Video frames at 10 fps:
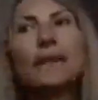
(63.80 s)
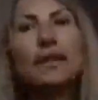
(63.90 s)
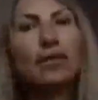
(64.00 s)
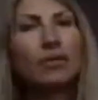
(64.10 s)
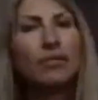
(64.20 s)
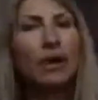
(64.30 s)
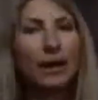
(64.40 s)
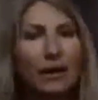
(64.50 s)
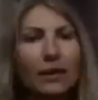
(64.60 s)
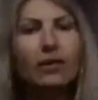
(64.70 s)
giving
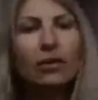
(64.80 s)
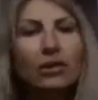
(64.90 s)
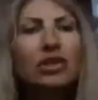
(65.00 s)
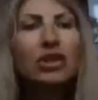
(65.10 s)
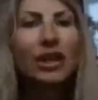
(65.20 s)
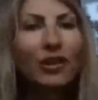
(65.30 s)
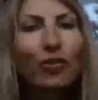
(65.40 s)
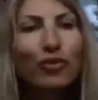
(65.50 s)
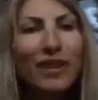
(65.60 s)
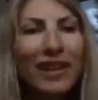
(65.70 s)
back all the
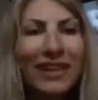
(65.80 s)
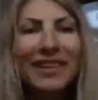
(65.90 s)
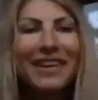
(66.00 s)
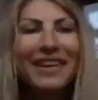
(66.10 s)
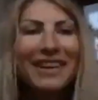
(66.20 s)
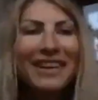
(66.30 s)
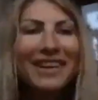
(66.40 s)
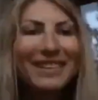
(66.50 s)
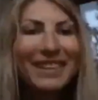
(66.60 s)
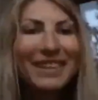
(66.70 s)
shadows
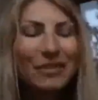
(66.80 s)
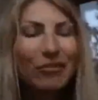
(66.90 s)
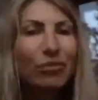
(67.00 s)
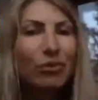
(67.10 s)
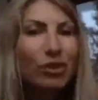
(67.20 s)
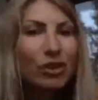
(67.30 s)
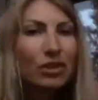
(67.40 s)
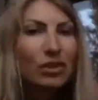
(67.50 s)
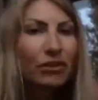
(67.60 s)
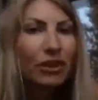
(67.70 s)
and negative
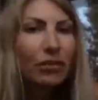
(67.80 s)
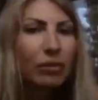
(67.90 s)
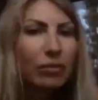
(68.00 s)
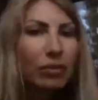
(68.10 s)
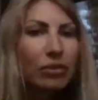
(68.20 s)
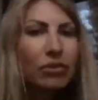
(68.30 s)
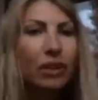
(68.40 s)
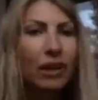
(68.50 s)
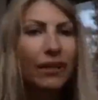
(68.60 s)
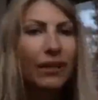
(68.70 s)
emotions of other people
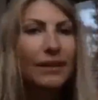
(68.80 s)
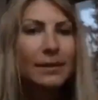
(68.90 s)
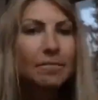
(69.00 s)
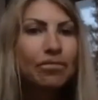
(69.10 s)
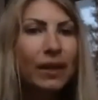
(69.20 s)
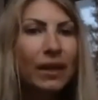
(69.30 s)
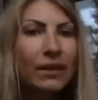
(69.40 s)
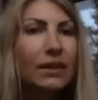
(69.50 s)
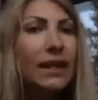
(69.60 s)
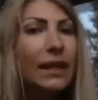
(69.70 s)
to others.
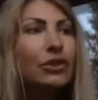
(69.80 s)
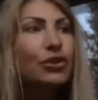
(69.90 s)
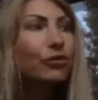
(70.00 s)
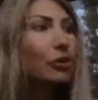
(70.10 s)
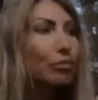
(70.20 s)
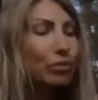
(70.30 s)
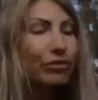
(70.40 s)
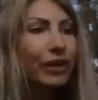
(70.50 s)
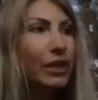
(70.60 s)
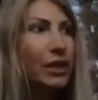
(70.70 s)
The danger of your
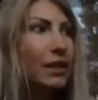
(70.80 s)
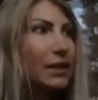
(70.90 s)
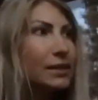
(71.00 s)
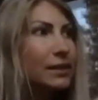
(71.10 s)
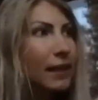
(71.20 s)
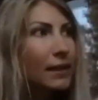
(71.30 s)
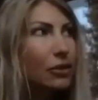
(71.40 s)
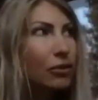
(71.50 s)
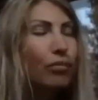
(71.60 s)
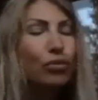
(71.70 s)
profession is that
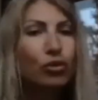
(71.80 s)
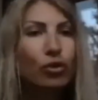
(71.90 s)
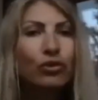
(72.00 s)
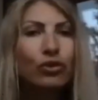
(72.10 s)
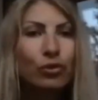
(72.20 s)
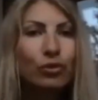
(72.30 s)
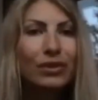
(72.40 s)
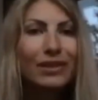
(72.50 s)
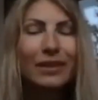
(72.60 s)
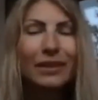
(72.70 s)
you're prone to
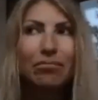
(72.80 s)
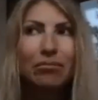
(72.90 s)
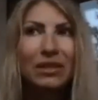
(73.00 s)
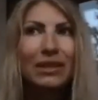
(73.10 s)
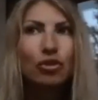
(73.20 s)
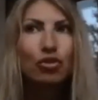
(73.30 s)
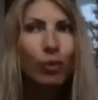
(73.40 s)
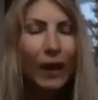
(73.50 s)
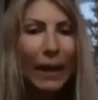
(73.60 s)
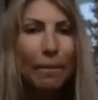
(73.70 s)
be
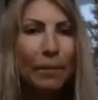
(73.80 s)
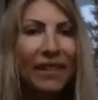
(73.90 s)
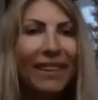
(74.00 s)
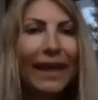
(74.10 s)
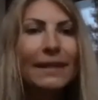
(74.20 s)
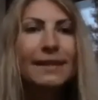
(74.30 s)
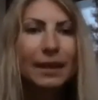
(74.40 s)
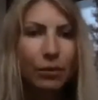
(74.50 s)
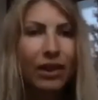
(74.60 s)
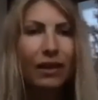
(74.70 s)
too
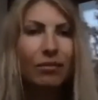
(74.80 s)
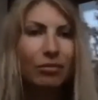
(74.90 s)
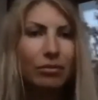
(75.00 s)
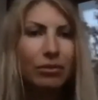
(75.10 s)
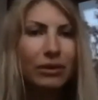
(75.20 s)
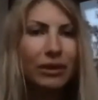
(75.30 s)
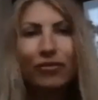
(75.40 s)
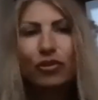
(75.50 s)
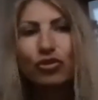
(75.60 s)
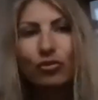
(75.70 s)
empathetic with other people. If
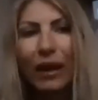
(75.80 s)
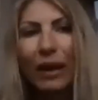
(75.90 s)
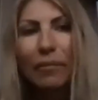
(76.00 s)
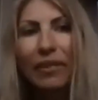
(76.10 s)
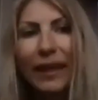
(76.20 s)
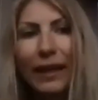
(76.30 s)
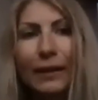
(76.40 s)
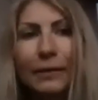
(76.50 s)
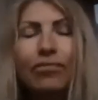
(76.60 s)
you're too empathetic,